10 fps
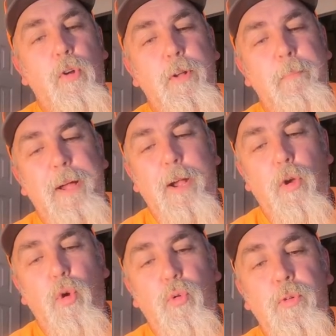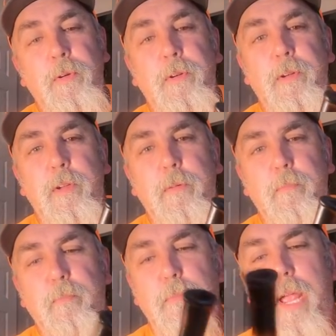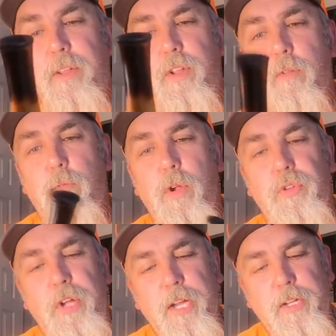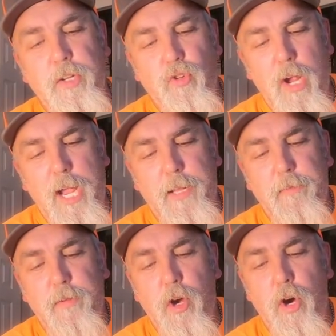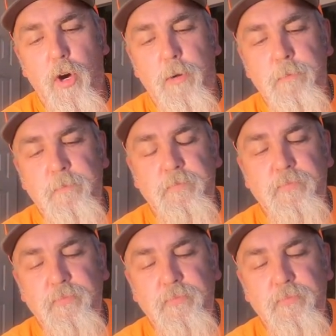on the barrel. Makes it a real nice, attractive call.